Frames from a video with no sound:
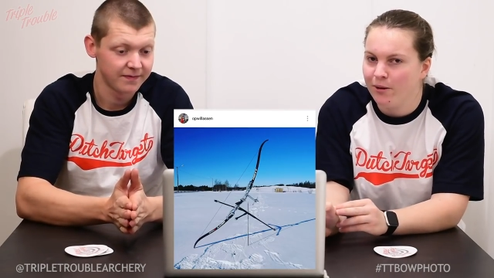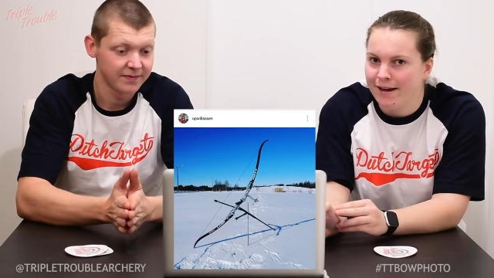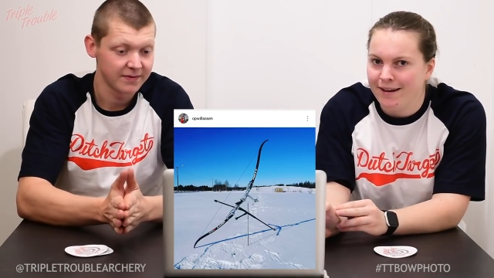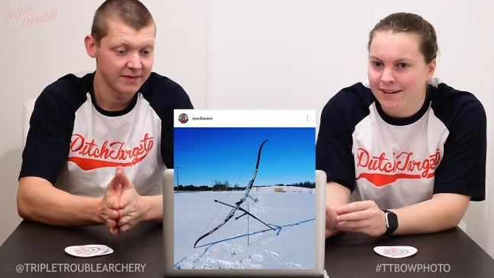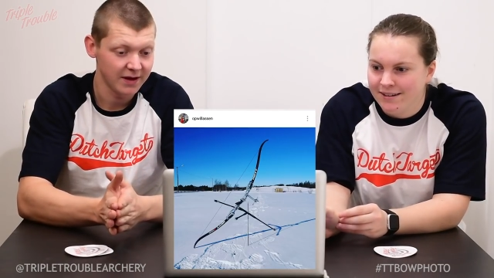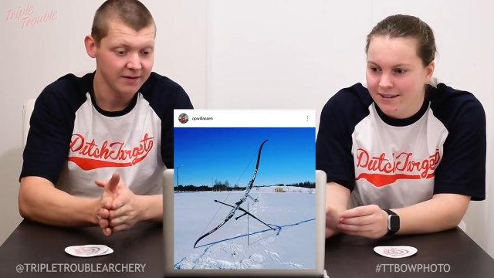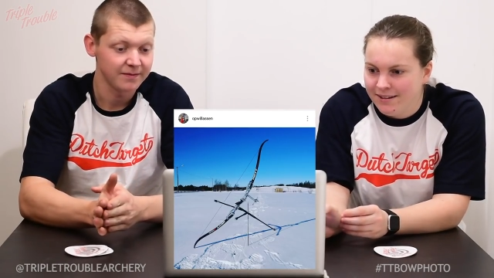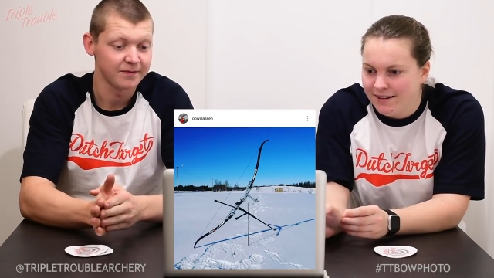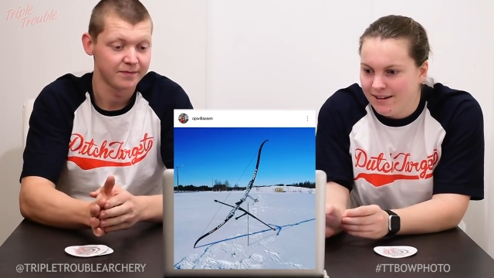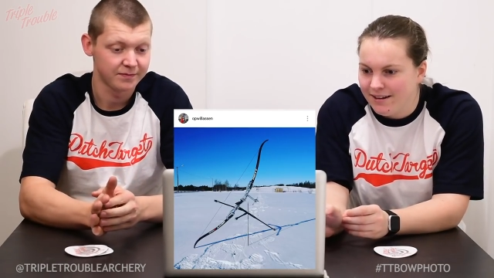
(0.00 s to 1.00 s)
Speaker 1: away. Yeah.
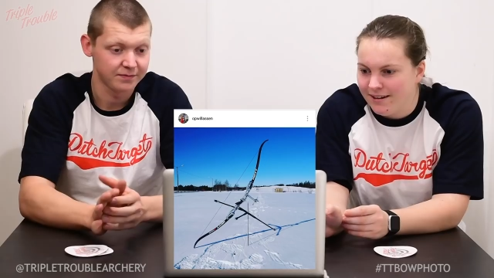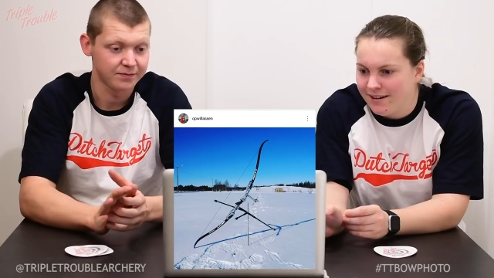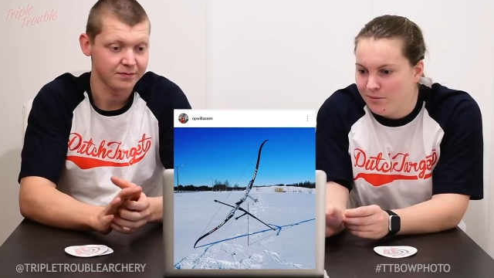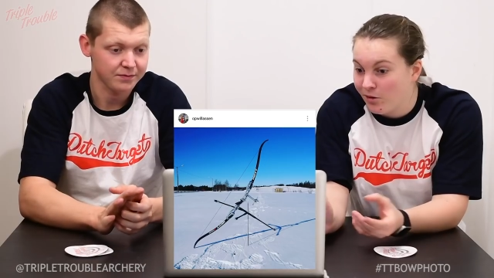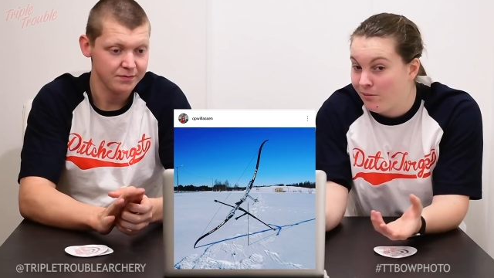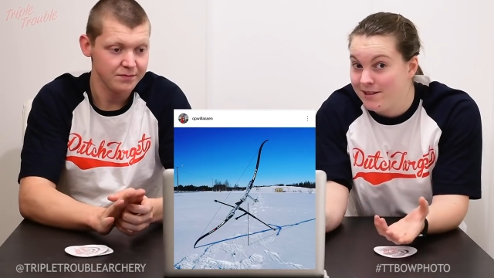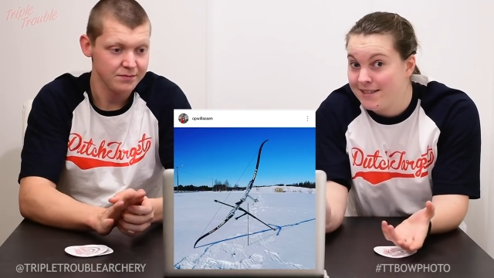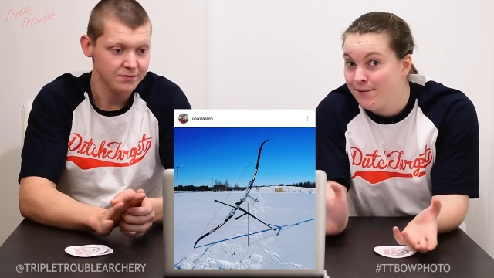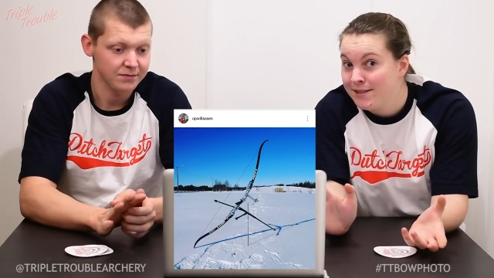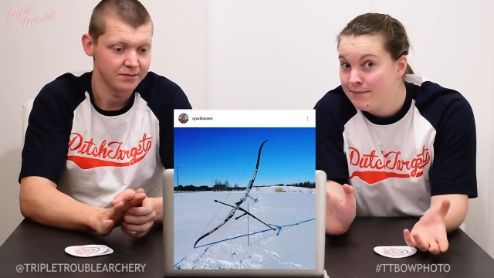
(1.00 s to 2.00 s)
Uh, probably
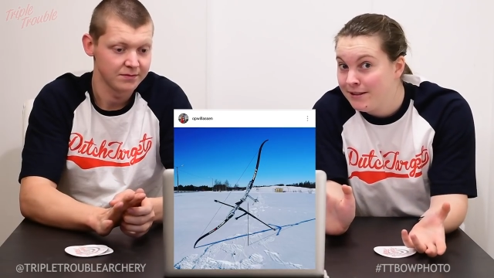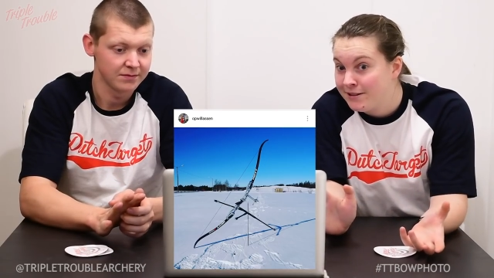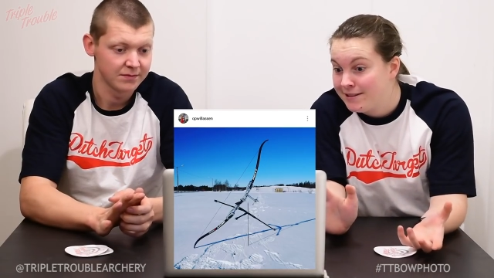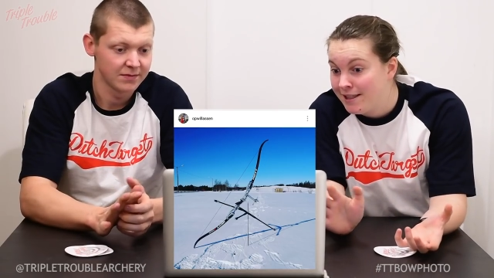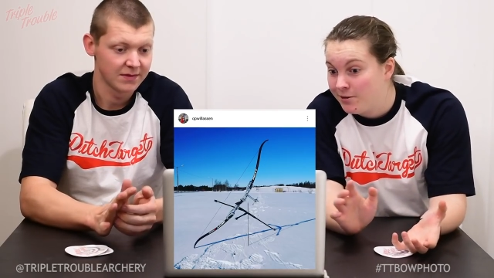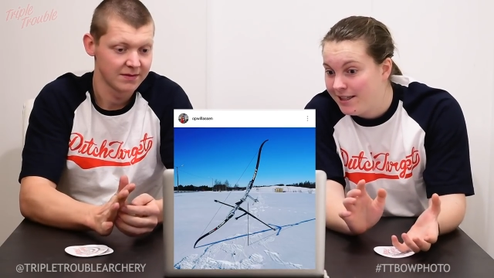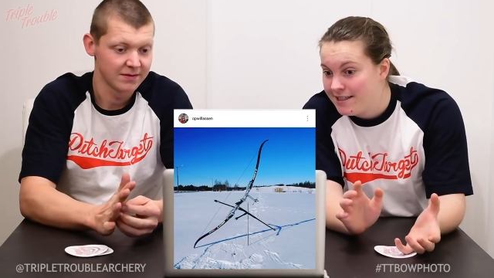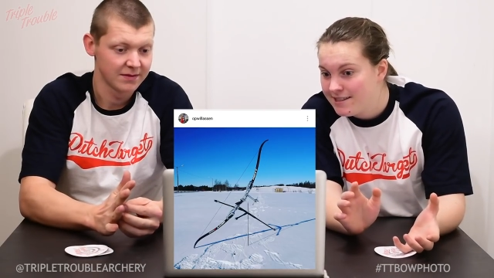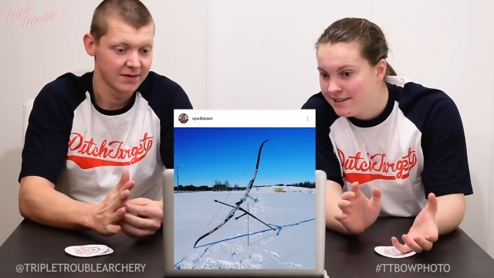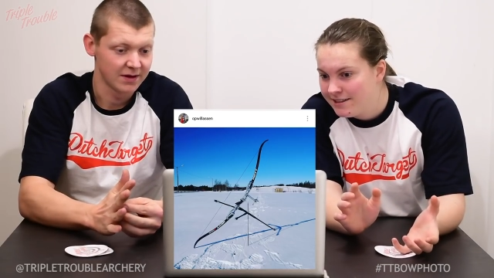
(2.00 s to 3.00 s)
70 meters, I would
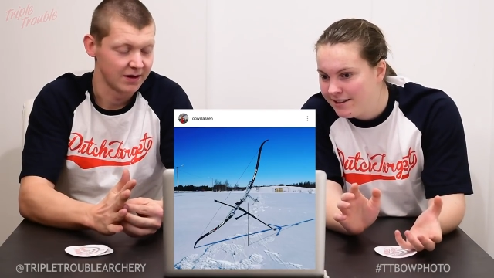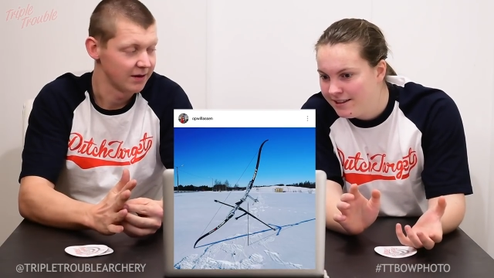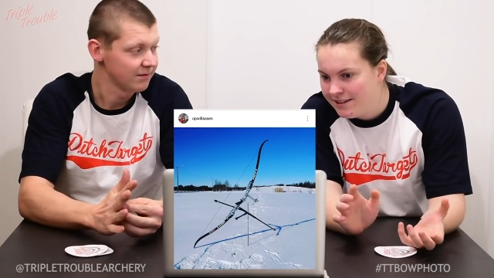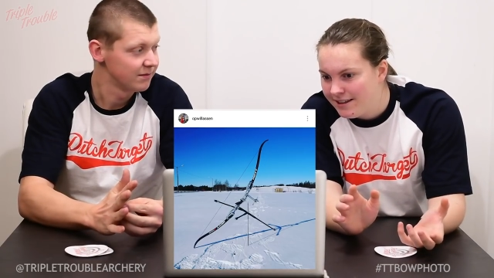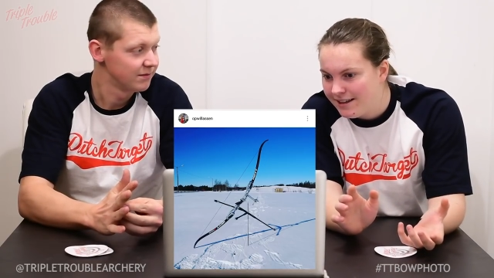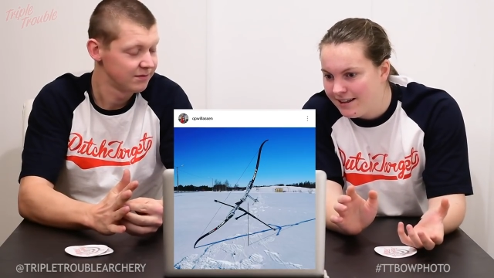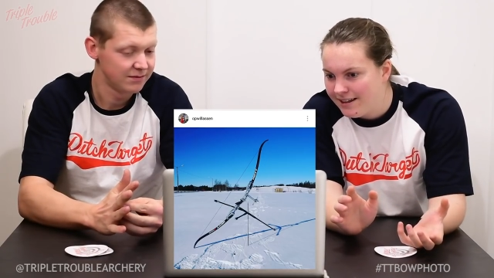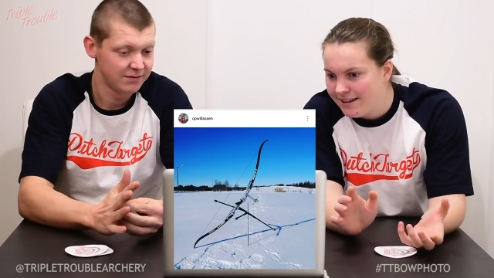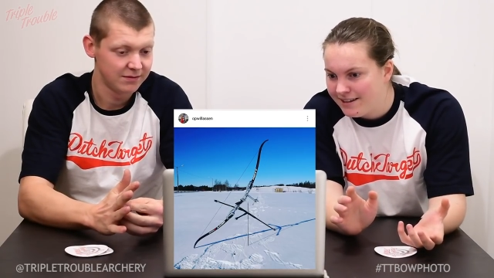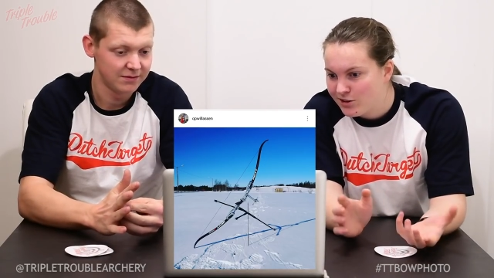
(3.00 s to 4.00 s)
guess. Yeah.
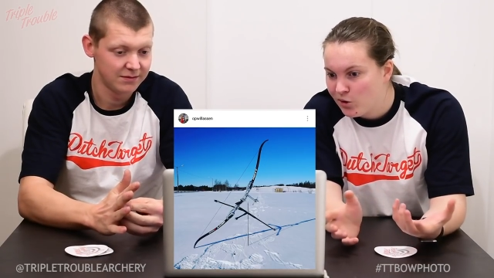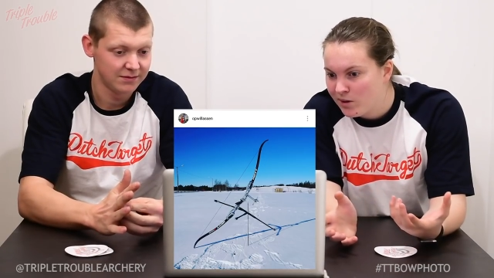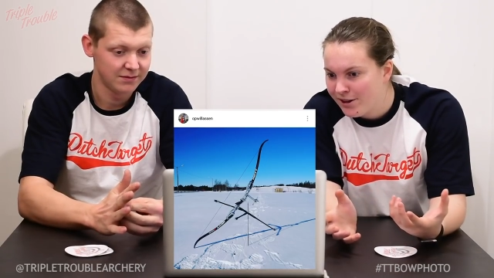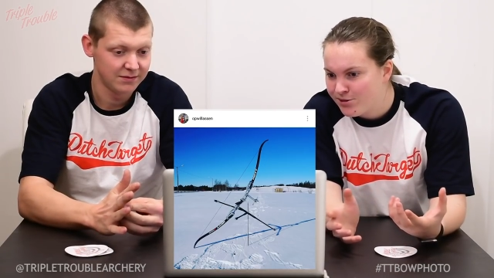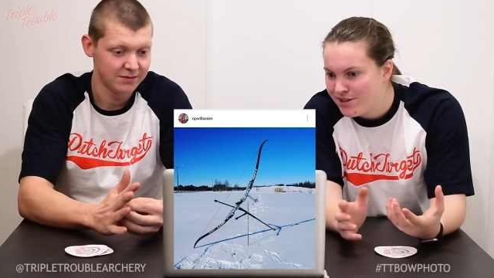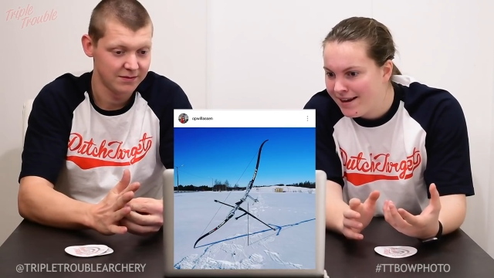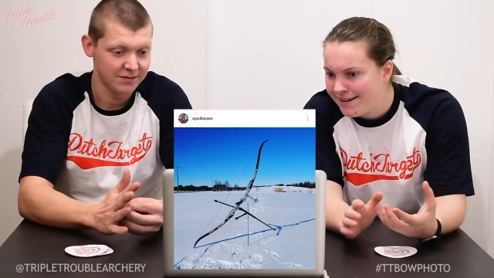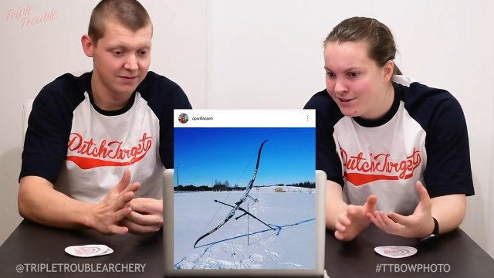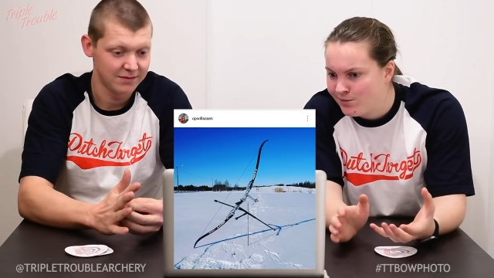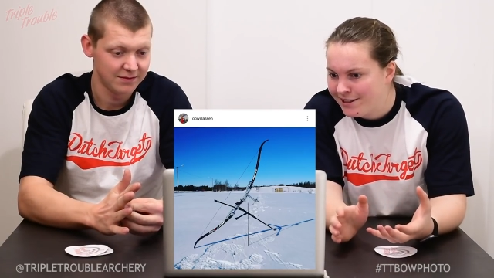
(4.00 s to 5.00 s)
Uh, it's cold
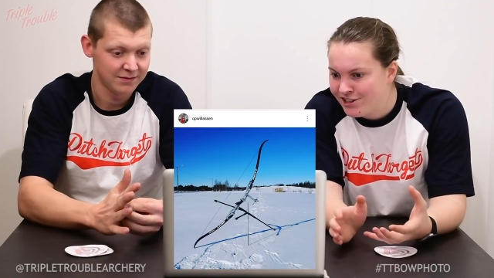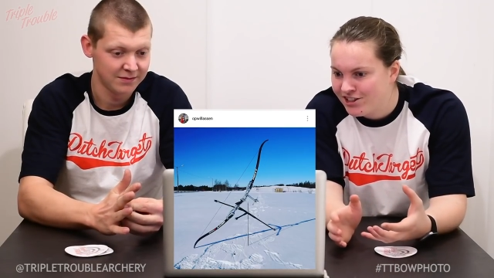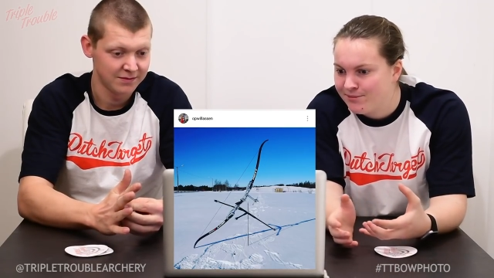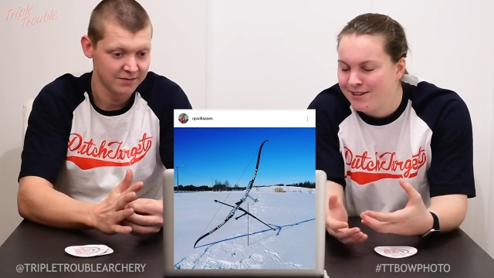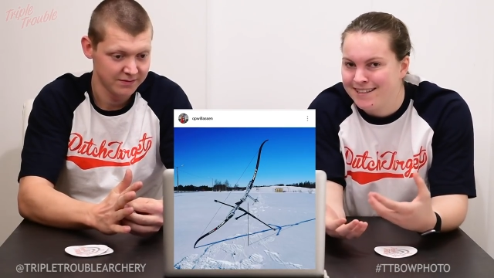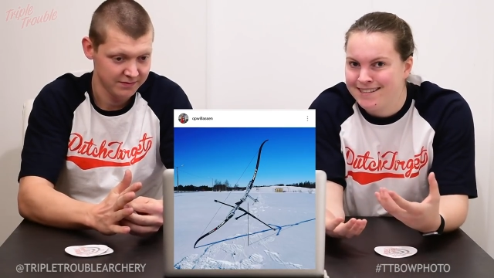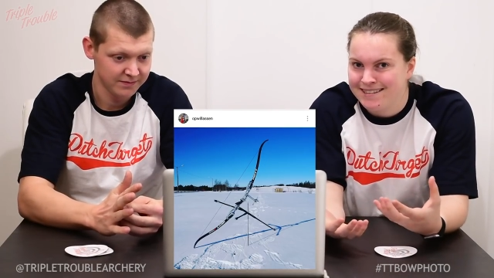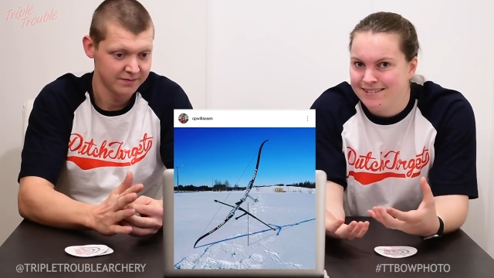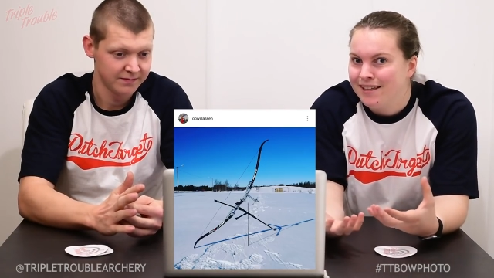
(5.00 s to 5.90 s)
outside, it's winter, but it's